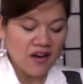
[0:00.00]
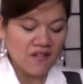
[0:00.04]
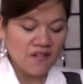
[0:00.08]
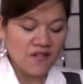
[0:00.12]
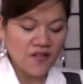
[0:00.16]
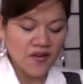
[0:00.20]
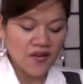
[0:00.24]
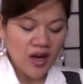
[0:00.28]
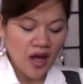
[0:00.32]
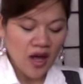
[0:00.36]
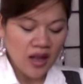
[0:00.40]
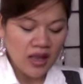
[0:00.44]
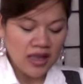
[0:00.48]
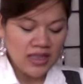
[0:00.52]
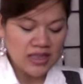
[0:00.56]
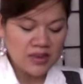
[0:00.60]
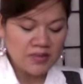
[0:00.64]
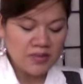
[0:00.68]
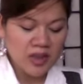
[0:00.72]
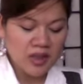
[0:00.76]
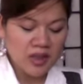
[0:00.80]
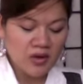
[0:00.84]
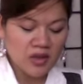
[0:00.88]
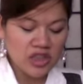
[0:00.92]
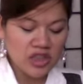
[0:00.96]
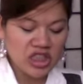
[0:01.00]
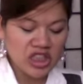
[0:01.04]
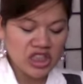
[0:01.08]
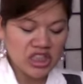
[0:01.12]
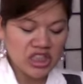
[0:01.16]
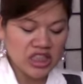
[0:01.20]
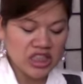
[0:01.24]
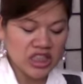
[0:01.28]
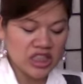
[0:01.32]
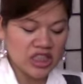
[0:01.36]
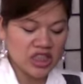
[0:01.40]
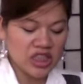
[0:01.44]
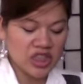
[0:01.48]
Flawless Mineral
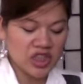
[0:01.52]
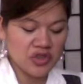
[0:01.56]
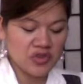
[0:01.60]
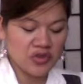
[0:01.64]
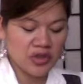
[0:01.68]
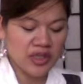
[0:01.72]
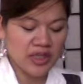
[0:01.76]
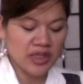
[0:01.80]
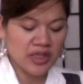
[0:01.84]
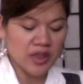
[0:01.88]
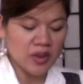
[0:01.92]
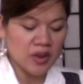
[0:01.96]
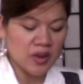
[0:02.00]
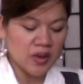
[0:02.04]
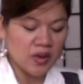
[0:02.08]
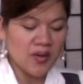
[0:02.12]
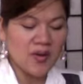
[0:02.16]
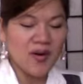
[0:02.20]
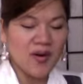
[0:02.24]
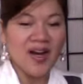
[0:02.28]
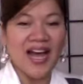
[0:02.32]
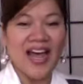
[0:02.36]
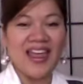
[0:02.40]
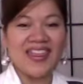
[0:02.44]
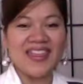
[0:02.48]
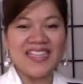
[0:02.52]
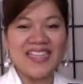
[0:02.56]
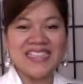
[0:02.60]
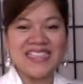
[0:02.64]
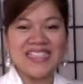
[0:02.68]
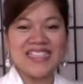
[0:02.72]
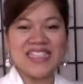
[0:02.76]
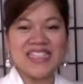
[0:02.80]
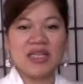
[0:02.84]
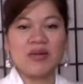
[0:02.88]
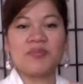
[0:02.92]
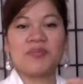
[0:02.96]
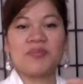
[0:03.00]
Cheek Trio, and this
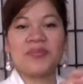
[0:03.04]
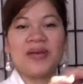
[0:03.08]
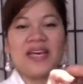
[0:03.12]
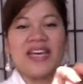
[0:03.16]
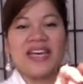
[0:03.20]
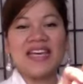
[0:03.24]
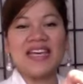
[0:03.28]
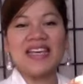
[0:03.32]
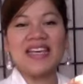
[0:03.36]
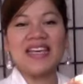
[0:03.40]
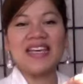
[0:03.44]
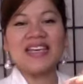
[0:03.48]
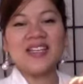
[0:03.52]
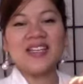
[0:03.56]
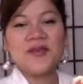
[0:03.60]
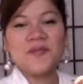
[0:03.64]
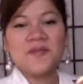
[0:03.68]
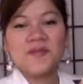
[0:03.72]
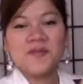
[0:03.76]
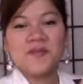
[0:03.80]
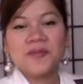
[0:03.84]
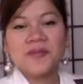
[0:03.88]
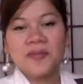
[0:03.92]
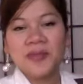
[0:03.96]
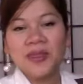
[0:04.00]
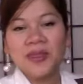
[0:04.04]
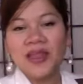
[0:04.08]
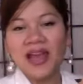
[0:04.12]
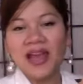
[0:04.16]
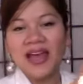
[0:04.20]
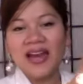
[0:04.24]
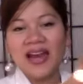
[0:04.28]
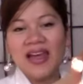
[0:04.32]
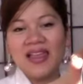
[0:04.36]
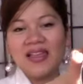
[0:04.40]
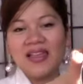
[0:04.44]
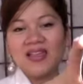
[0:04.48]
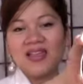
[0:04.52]
is in pink.
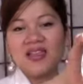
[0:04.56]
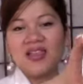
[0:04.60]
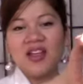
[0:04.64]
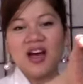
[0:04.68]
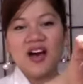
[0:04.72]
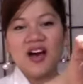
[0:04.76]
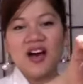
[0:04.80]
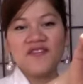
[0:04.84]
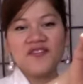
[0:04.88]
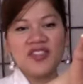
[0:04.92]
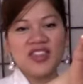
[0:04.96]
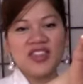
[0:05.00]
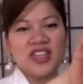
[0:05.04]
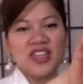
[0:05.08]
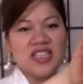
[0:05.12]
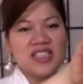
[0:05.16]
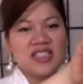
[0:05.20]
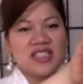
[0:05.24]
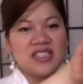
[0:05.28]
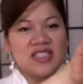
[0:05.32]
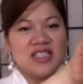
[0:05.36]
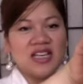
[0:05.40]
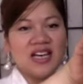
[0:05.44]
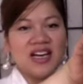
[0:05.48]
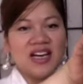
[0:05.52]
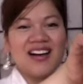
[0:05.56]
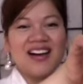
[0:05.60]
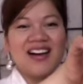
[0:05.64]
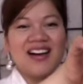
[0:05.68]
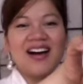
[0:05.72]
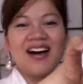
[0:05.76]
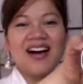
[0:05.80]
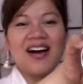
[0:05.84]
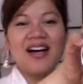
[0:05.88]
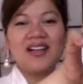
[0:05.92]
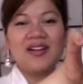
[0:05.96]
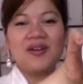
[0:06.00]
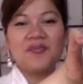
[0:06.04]
And I love this
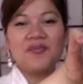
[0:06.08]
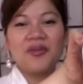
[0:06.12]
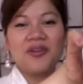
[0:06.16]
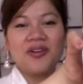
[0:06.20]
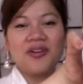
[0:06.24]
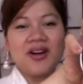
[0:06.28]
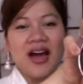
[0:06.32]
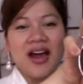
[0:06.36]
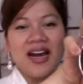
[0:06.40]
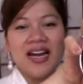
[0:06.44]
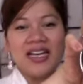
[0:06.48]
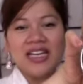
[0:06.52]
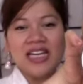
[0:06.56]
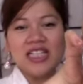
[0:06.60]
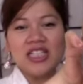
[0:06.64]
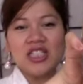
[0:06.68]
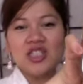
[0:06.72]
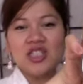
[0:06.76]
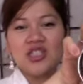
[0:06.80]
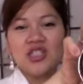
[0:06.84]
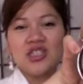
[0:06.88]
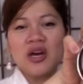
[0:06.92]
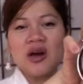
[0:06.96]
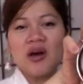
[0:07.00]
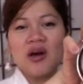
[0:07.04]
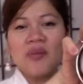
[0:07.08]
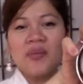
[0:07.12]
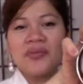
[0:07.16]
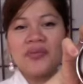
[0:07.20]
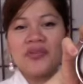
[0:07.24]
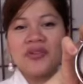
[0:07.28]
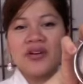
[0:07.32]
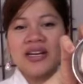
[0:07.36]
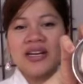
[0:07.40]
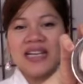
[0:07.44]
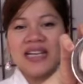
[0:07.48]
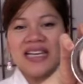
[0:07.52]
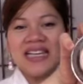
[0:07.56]
product. It's so
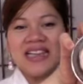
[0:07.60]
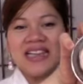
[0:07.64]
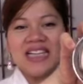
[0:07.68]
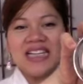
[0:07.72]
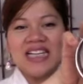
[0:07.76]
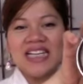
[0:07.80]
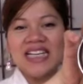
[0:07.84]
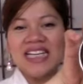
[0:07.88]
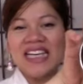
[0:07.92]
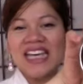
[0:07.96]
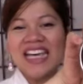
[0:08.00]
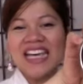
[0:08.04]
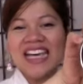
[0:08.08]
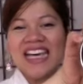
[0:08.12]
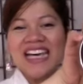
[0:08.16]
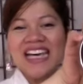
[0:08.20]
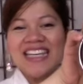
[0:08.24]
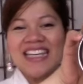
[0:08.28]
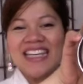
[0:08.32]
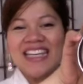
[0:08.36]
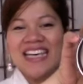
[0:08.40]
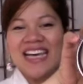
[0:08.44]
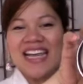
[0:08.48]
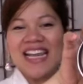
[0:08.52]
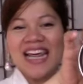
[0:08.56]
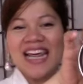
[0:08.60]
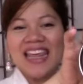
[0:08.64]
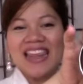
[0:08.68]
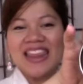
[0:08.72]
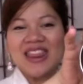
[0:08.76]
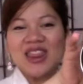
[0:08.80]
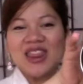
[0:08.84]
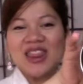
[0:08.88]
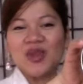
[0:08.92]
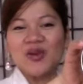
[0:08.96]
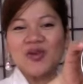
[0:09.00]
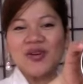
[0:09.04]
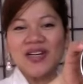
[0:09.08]
pretty. Look, you get like
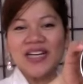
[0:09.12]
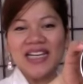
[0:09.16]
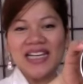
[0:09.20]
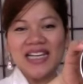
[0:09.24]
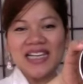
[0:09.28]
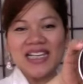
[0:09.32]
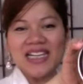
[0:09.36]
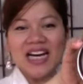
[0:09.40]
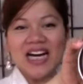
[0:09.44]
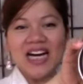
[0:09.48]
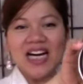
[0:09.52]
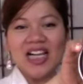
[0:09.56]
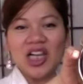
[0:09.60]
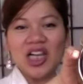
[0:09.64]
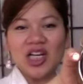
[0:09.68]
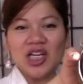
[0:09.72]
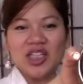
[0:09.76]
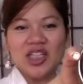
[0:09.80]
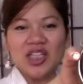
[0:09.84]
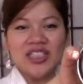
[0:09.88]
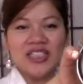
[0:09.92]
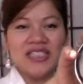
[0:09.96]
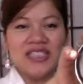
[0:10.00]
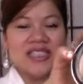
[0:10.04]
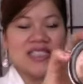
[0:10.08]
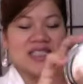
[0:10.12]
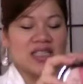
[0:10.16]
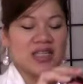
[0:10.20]
three colors.